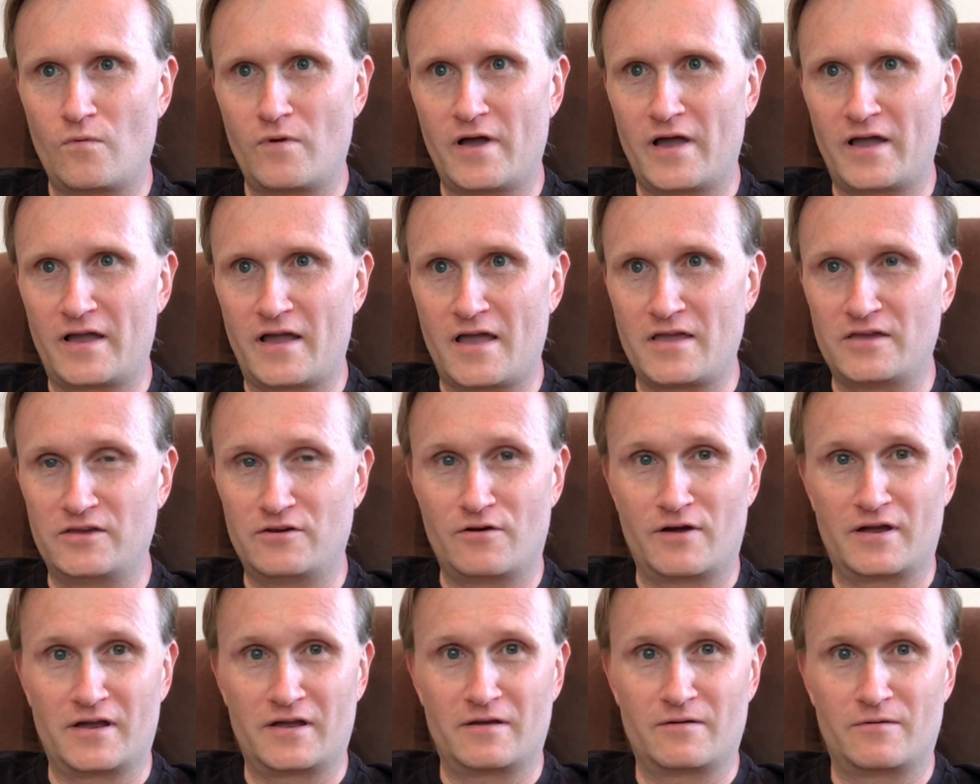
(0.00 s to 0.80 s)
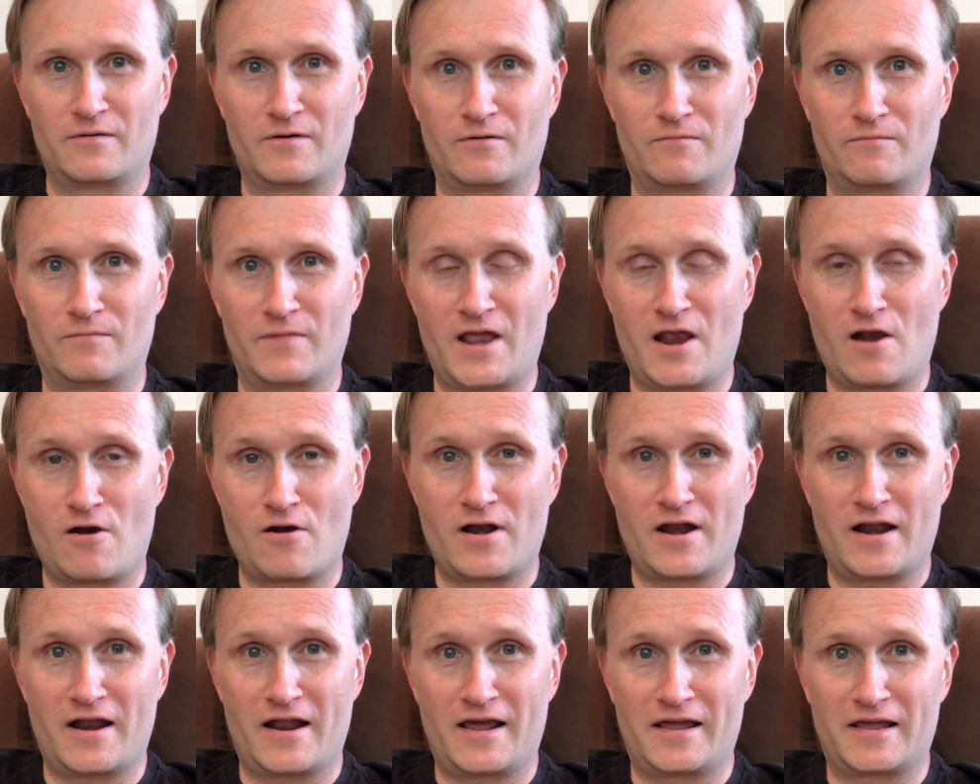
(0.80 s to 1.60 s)
I, you know, I, uh,
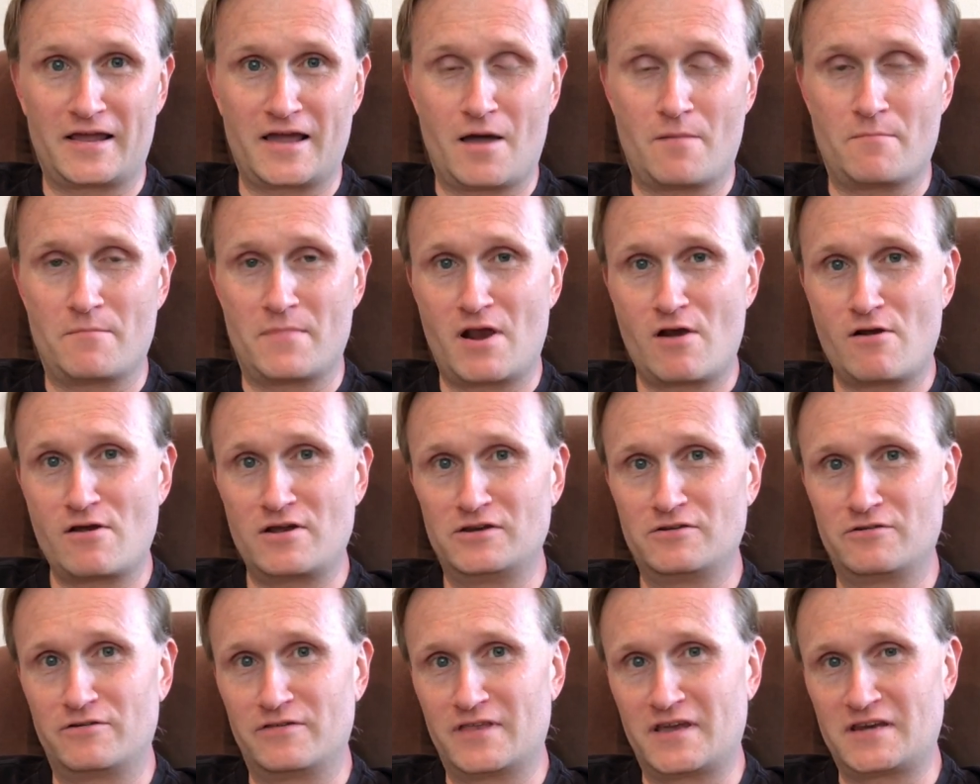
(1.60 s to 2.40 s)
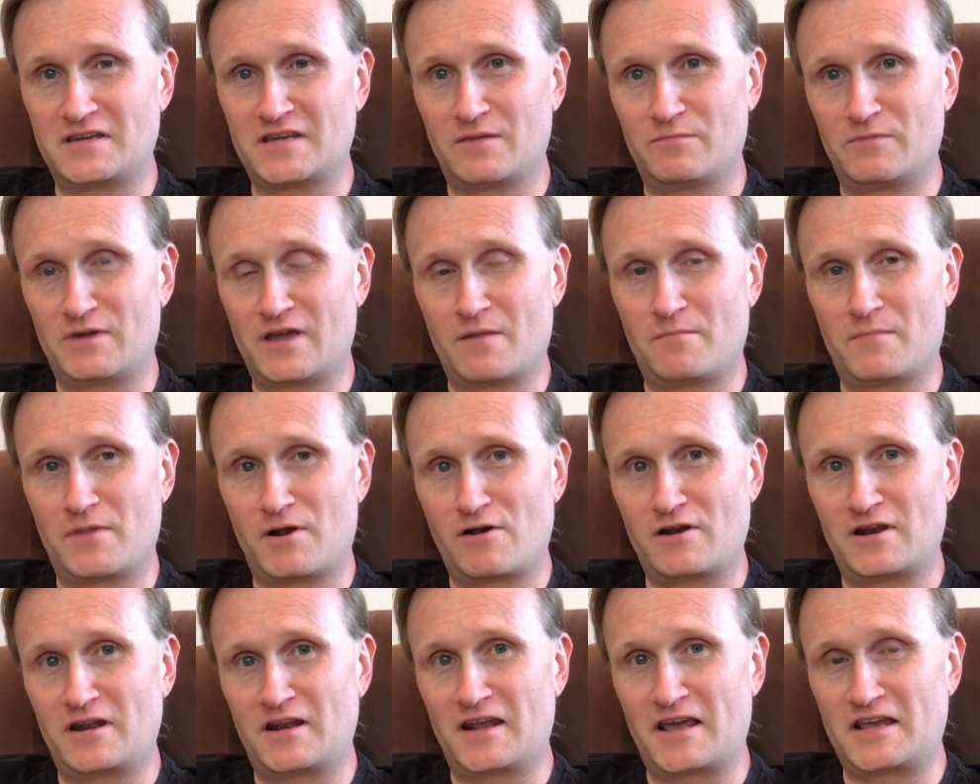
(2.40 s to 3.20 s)
Erin and I got married during that time. We got
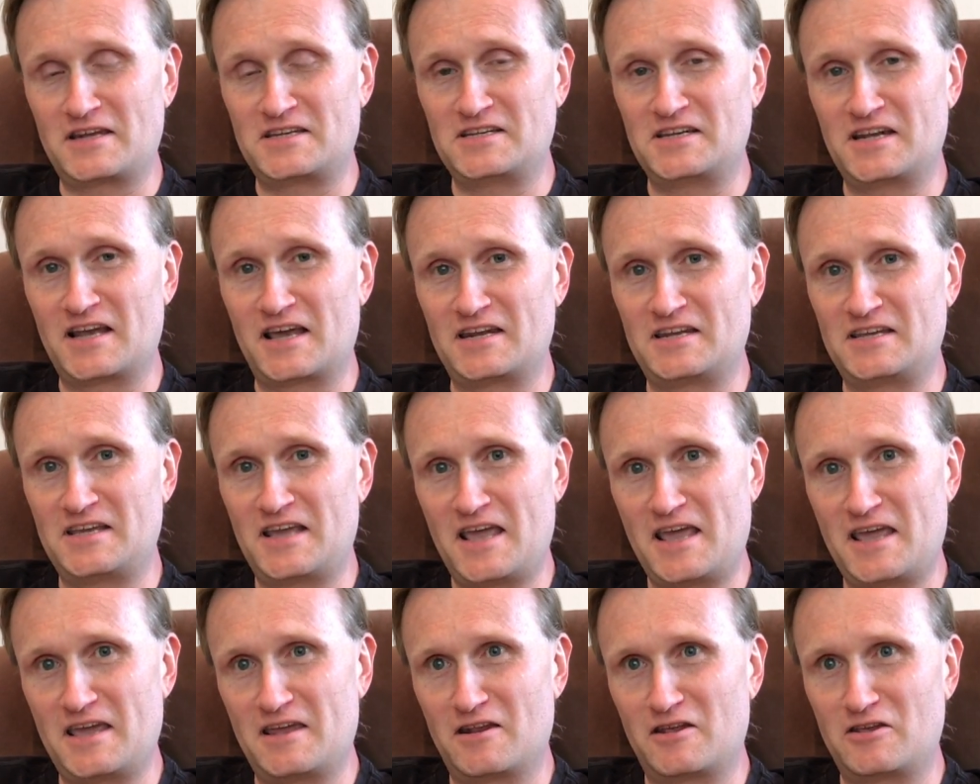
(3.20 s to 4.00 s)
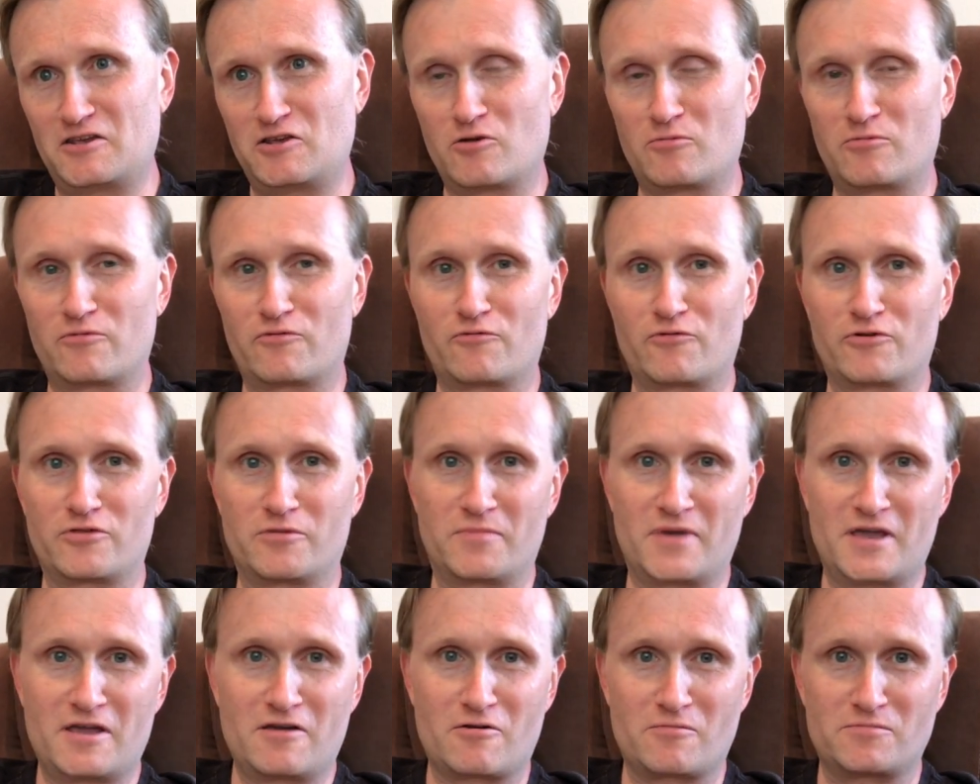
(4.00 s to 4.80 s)
married in 1998, a year before
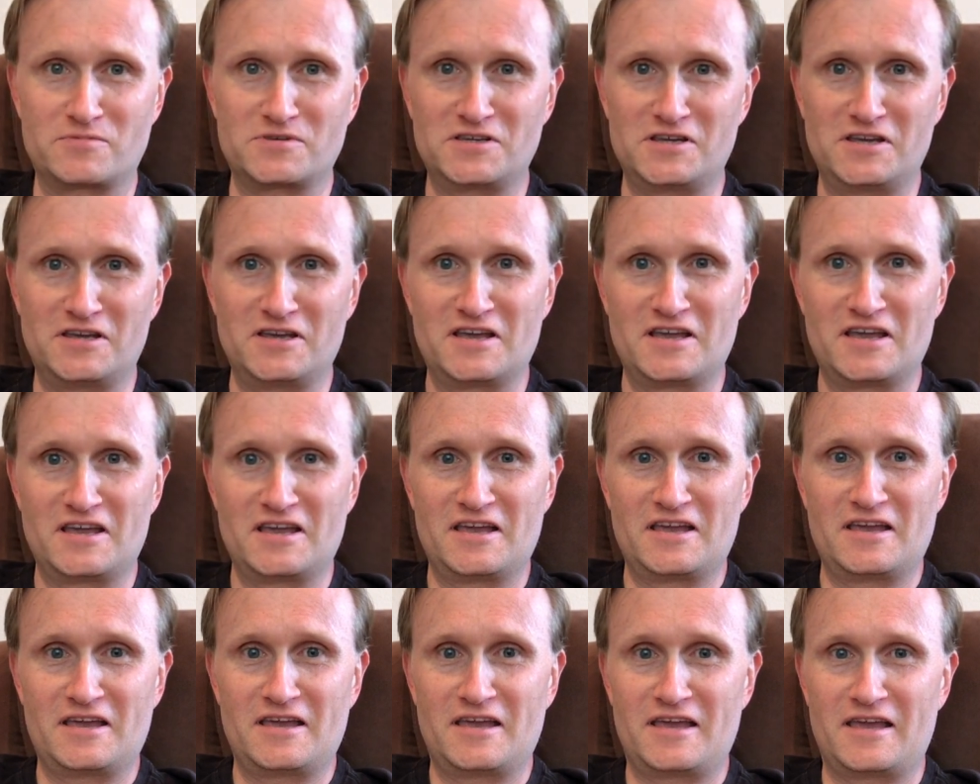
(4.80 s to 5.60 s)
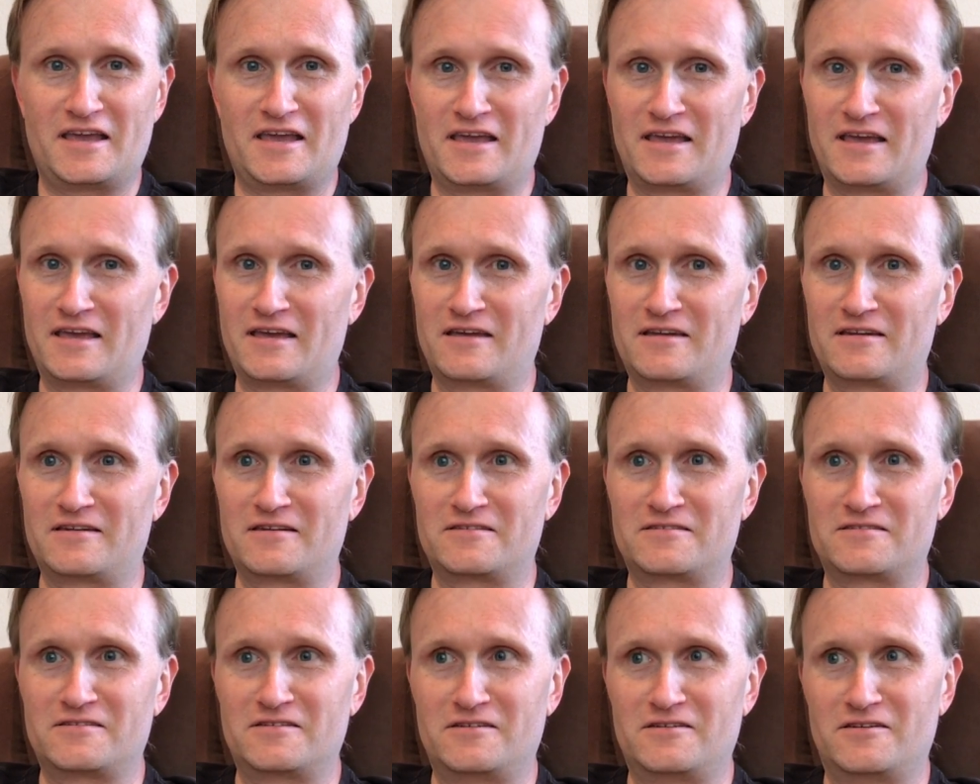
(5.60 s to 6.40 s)
the bankruptcy,
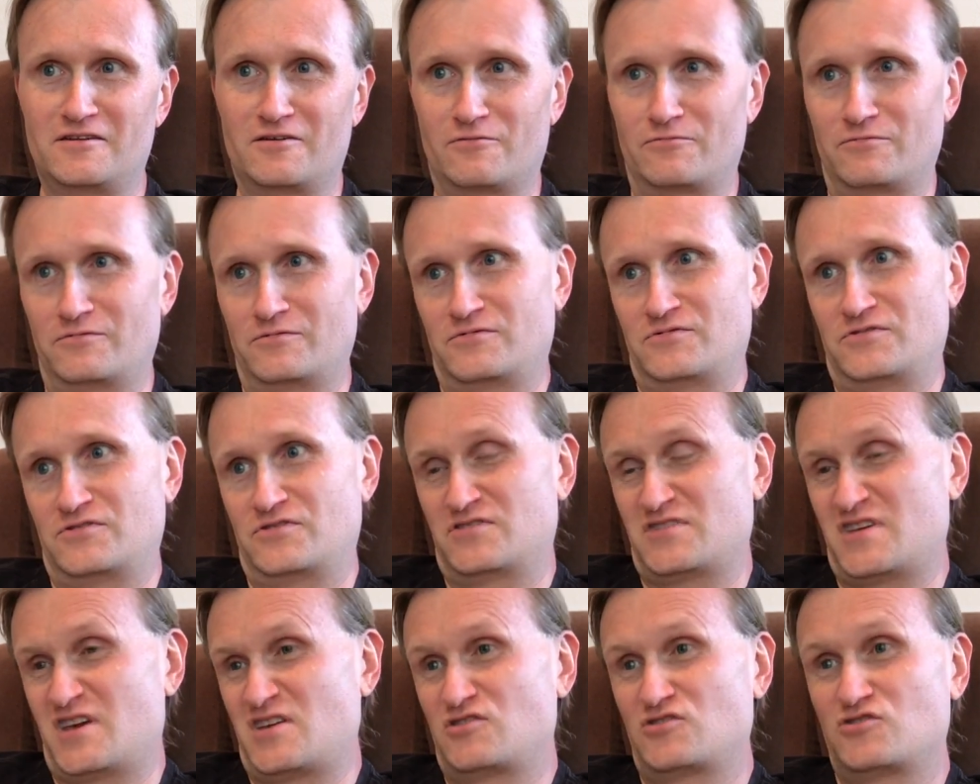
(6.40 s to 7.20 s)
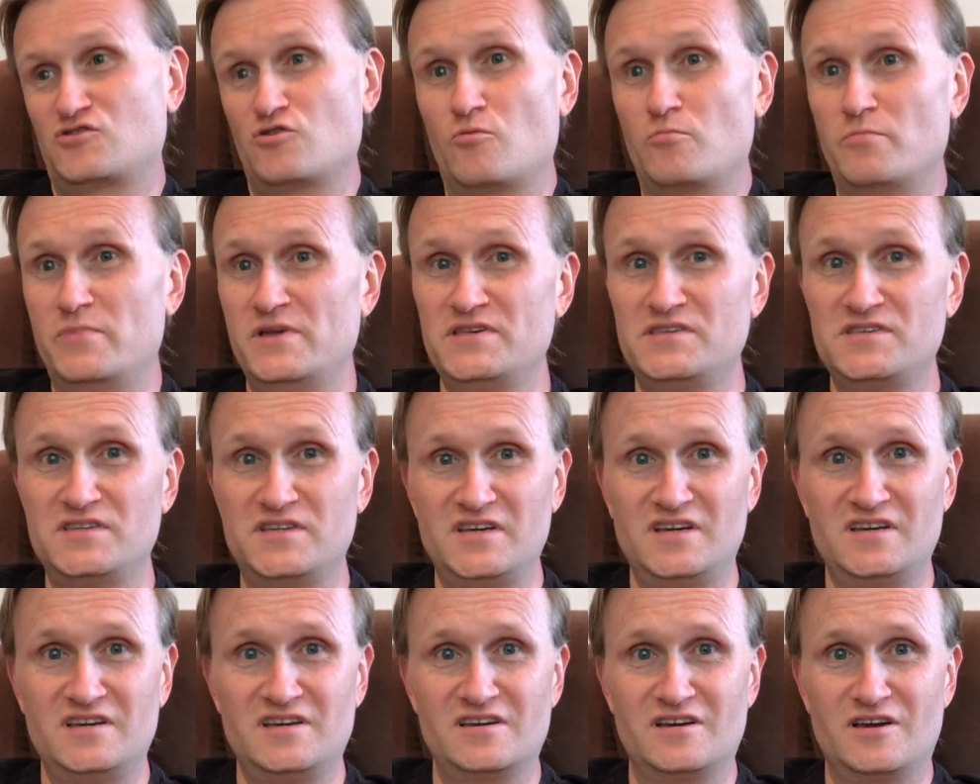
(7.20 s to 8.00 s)
and you know, it was just like so
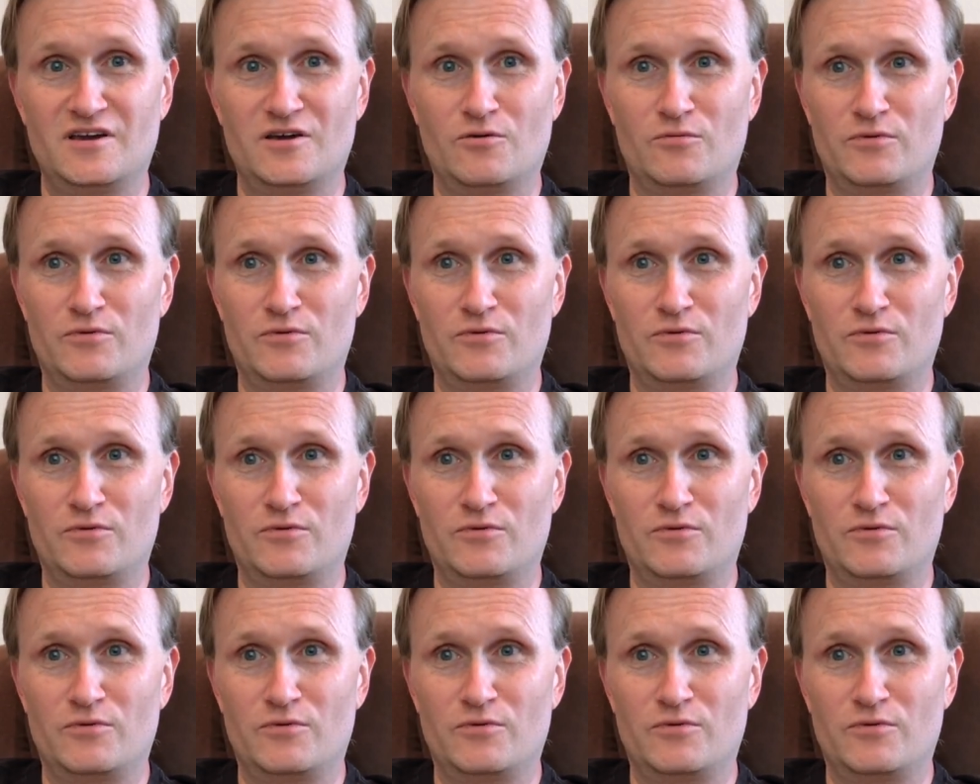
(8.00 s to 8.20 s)
busy.